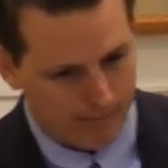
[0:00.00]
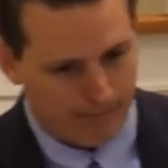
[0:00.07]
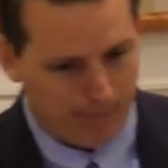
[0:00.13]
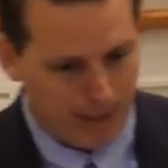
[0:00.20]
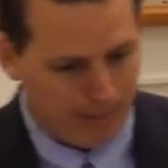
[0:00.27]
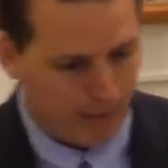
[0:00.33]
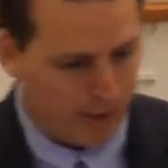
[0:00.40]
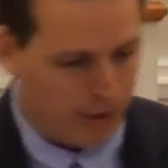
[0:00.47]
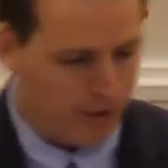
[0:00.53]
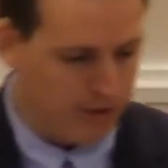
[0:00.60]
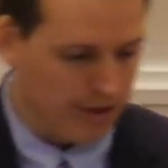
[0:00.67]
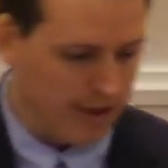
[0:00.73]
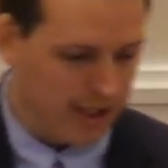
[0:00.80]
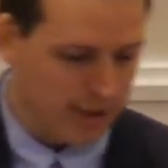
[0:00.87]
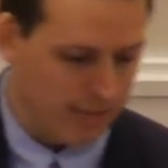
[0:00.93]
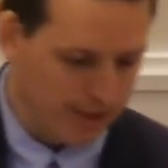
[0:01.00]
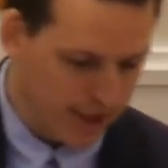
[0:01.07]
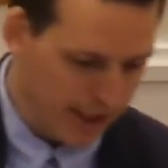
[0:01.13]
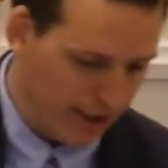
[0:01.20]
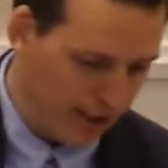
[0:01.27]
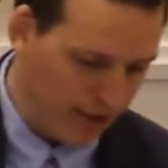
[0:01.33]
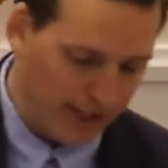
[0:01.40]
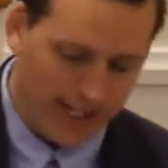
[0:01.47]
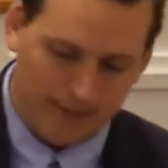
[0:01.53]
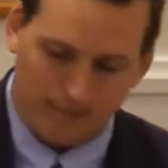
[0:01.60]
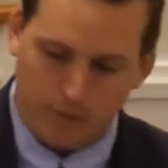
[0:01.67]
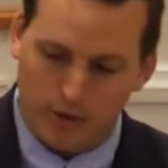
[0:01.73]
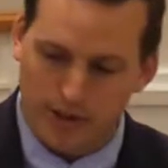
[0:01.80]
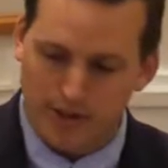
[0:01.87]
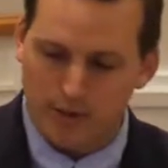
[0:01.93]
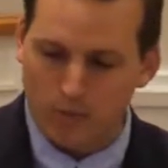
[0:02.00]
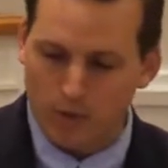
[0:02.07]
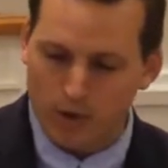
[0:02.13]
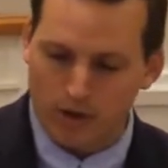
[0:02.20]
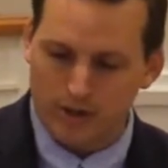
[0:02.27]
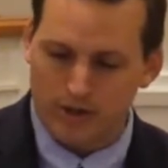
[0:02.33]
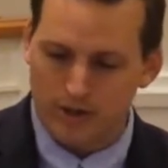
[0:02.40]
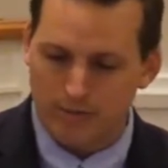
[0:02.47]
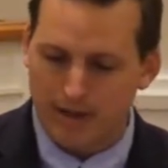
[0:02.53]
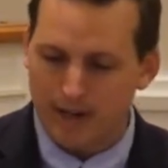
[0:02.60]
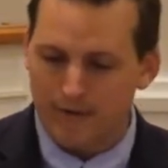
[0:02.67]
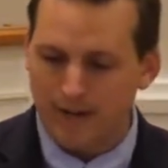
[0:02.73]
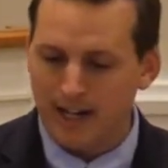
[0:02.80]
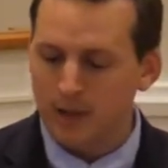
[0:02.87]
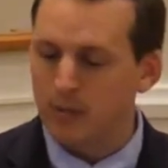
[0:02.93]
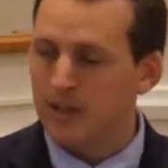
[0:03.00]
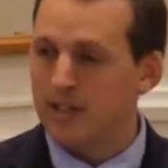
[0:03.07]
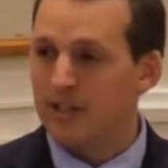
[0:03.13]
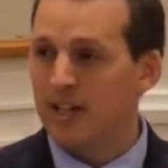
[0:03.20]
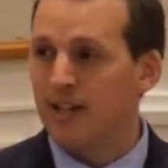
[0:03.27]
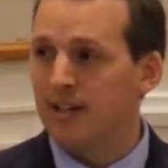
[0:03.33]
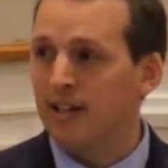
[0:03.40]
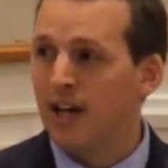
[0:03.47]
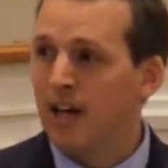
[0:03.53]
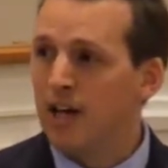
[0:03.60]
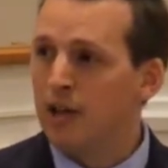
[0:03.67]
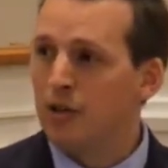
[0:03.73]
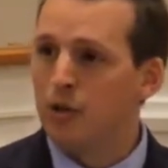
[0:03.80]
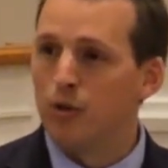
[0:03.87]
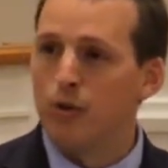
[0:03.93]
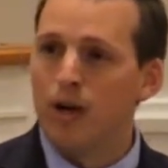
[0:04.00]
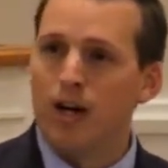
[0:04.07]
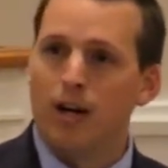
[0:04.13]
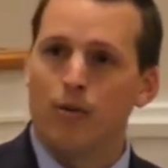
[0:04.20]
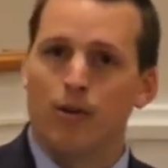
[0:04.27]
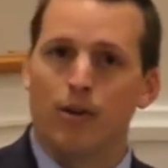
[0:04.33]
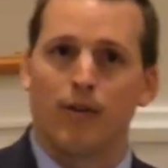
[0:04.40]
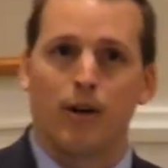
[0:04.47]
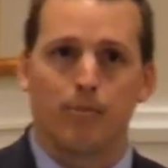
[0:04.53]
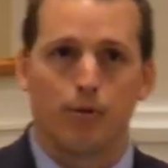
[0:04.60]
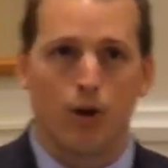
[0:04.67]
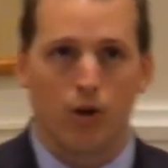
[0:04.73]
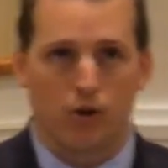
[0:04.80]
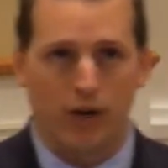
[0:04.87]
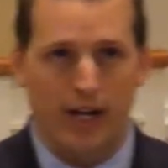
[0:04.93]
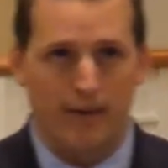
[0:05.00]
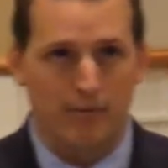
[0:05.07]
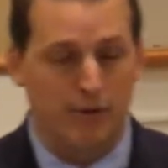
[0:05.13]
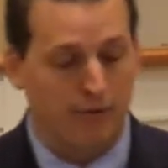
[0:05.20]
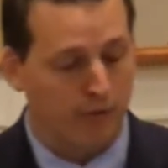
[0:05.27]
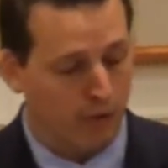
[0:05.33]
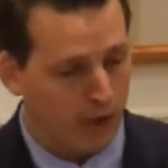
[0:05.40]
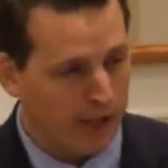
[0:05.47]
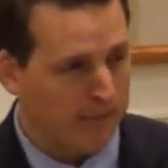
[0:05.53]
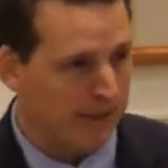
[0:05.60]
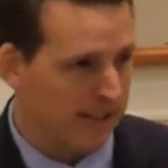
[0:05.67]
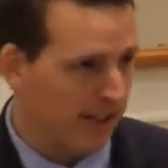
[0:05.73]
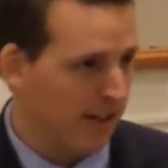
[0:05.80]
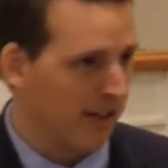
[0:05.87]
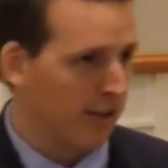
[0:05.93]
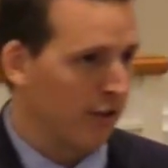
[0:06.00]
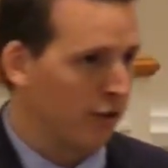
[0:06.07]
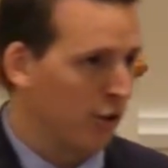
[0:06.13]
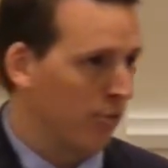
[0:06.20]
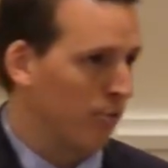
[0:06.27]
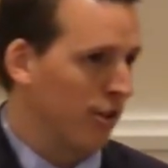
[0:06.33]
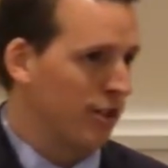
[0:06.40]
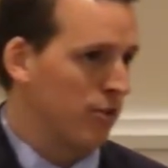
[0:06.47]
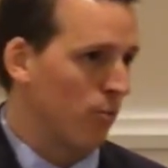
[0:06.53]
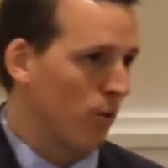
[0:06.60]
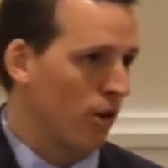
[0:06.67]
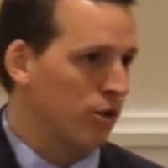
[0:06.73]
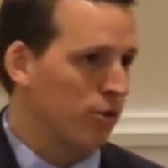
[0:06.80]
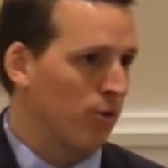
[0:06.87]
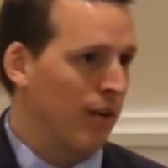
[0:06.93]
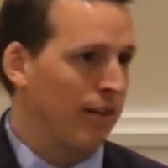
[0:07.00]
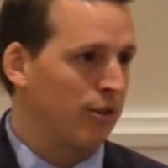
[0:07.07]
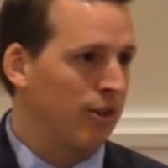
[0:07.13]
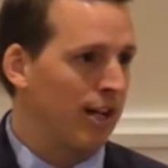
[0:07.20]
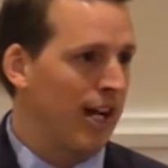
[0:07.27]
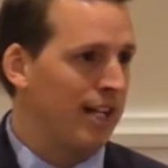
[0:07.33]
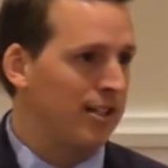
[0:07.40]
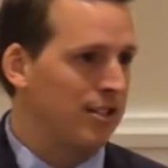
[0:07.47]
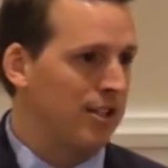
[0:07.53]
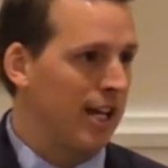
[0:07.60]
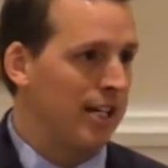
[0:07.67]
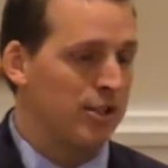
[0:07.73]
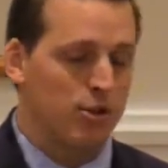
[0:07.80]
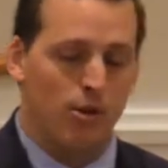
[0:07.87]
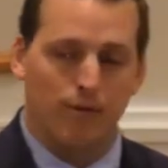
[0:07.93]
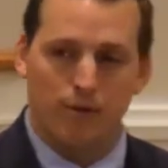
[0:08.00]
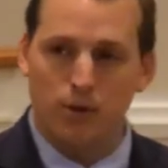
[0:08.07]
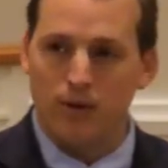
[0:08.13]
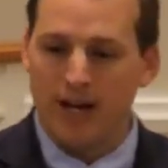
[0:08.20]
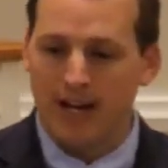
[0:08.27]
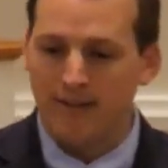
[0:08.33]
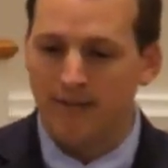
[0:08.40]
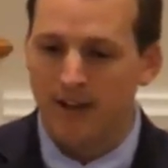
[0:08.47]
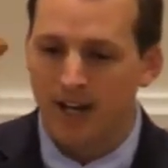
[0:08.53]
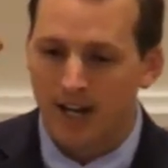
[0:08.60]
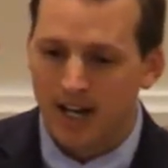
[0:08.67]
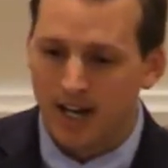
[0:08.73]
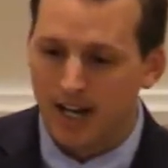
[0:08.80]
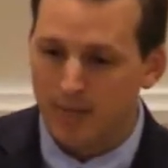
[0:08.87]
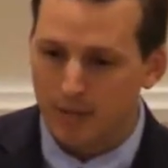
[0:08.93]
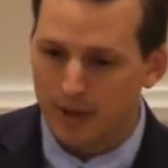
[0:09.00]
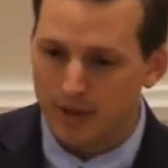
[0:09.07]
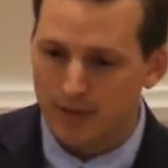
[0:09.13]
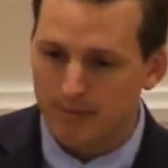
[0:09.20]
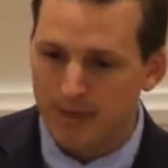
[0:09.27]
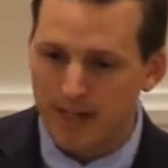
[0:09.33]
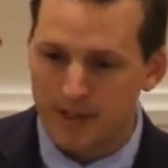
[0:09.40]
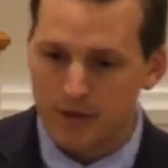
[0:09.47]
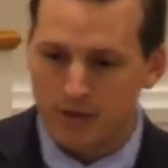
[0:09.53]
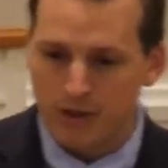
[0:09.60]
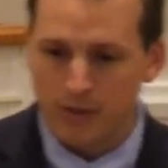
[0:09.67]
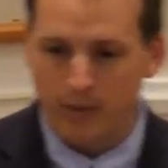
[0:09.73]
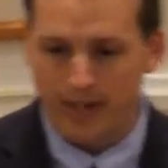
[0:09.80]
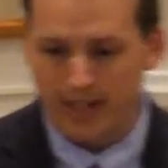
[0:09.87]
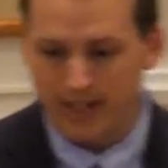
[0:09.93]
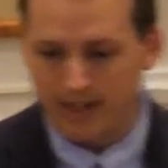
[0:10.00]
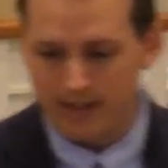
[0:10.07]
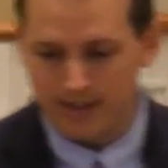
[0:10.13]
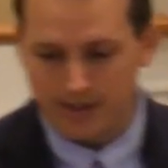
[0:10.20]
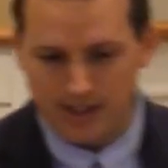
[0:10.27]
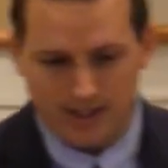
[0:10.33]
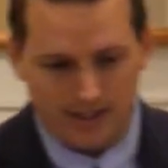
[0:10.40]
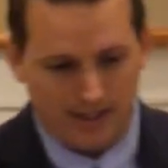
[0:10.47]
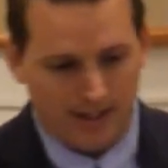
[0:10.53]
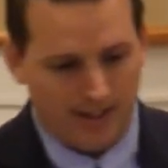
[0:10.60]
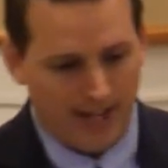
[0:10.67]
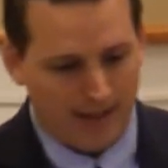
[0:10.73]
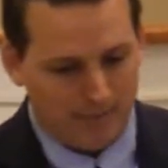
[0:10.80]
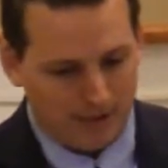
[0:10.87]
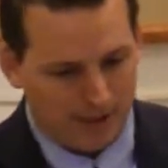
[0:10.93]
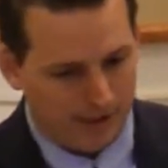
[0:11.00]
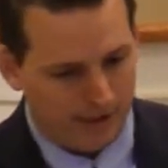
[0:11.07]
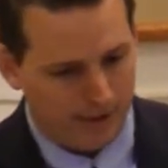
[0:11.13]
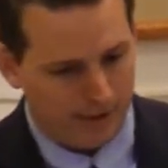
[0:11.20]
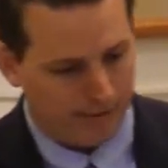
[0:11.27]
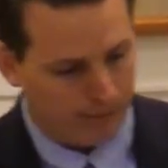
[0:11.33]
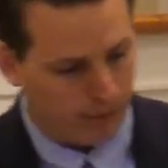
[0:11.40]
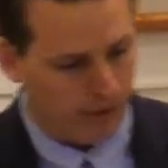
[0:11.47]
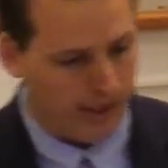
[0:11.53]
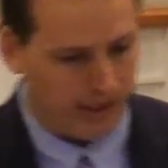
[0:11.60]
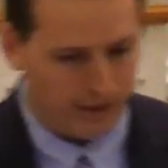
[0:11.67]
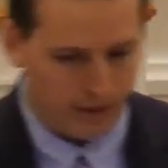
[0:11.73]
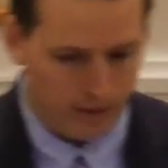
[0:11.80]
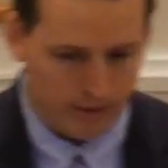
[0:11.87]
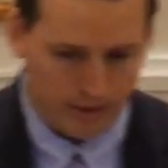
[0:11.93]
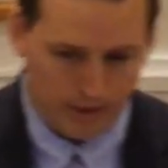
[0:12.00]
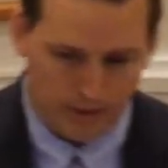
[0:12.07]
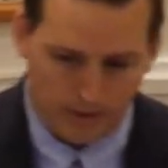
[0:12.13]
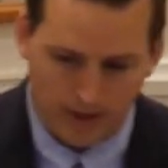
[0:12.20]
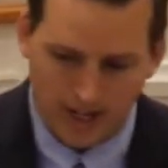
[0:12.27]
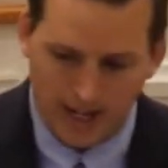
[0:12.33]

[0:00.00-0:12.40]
people using this material in prison works. As a matter of fact, we send through one of our programs free material to prison works throughout the United States. So if you have prison ministry, we can send that material free to you